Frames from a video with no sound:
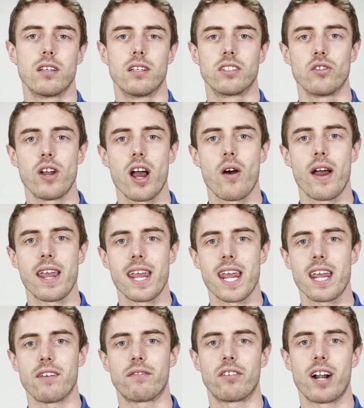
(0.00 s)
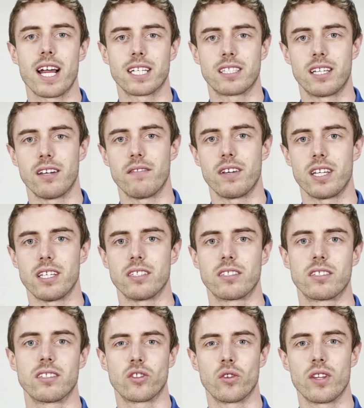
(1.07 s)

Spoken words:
So now A for activities.